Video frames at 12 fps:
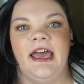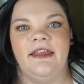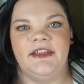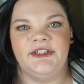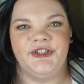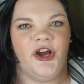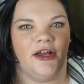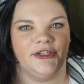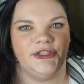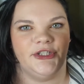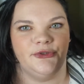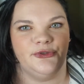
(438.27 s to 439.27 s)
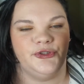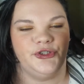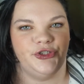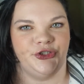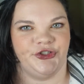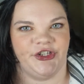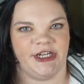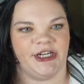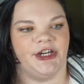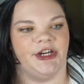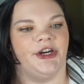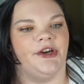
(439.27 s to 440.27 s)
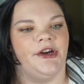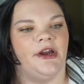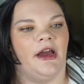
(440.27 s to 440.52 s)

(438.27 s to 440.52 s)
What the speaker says: These are also sheer